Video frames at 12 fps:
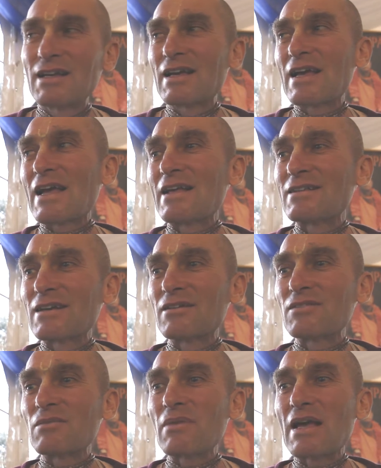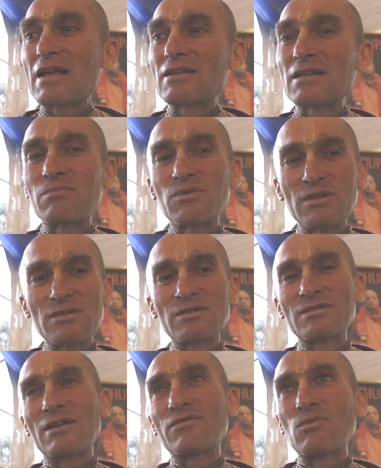And the man, he put his
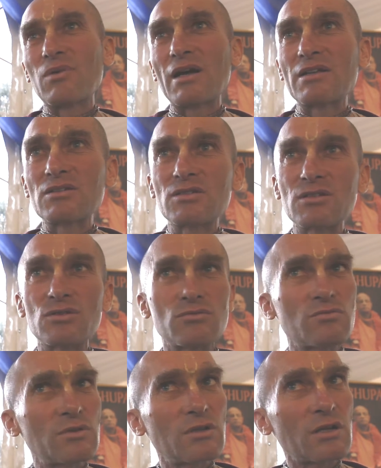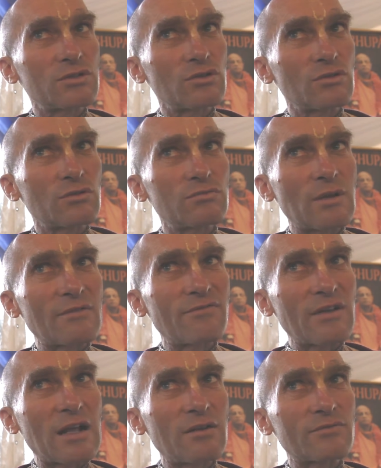stuff away and he says, you realise you could run
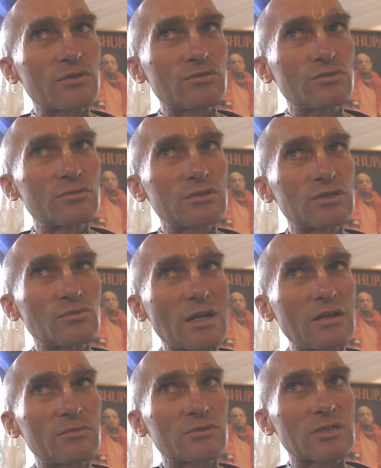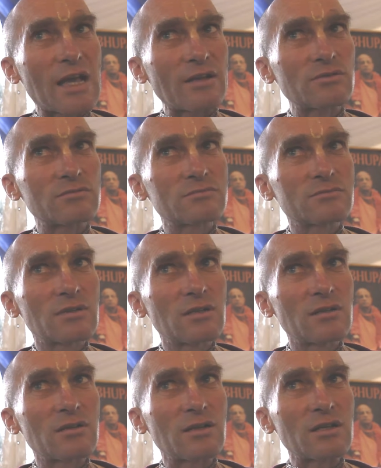foul of the Cruelty to Animals Act?
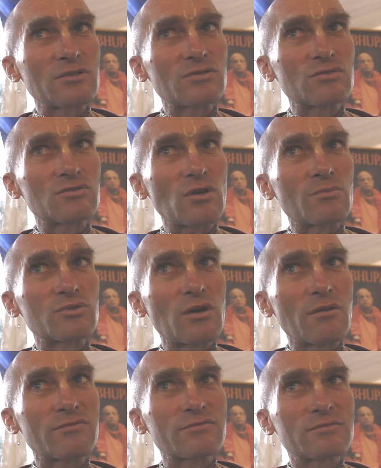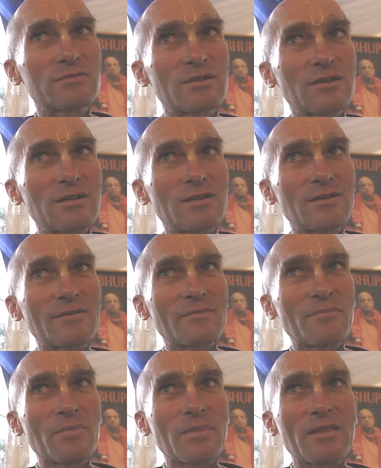And he stomped off.
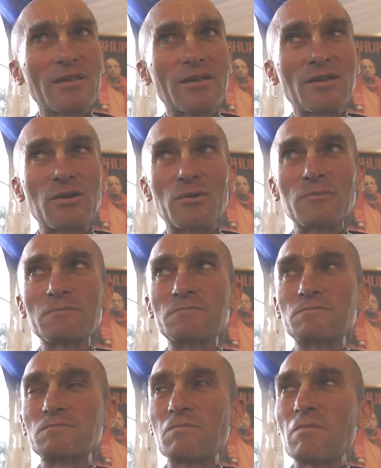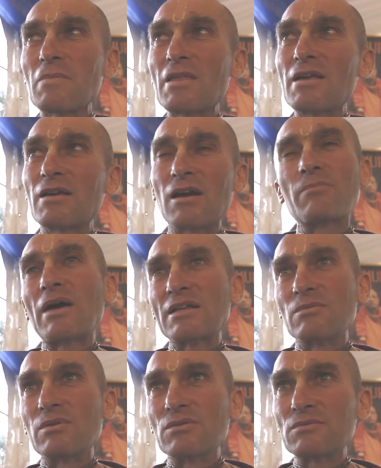I
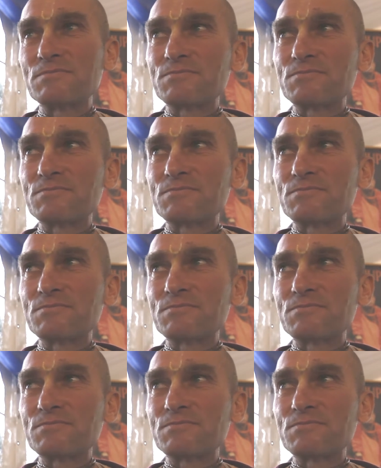paid the bill.